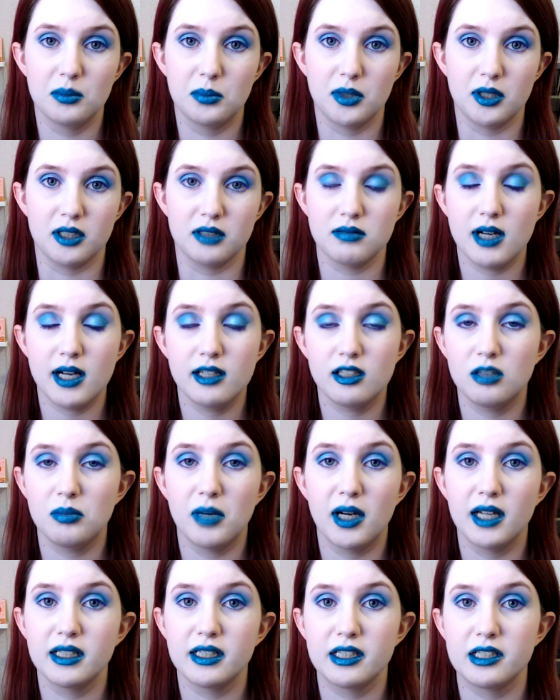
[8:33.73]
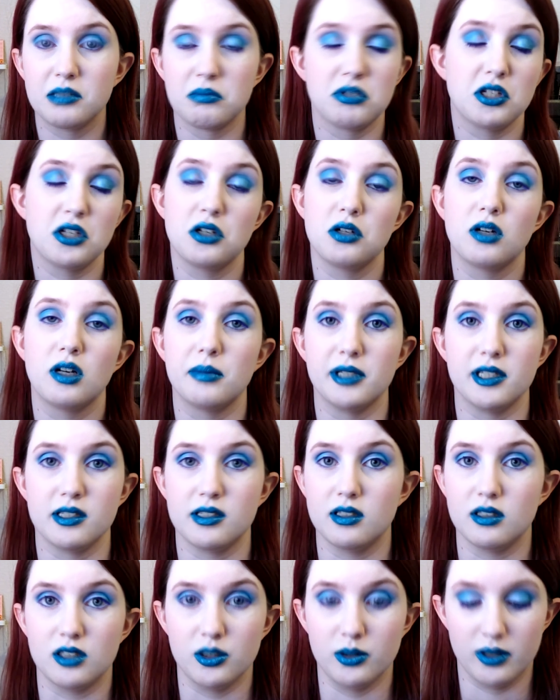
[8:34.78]
but I don't mind it, so I'm gonna
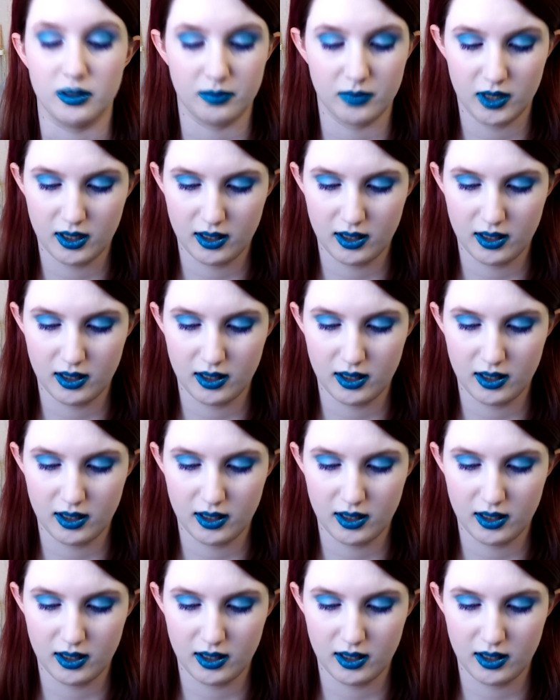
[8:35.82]
stick to it.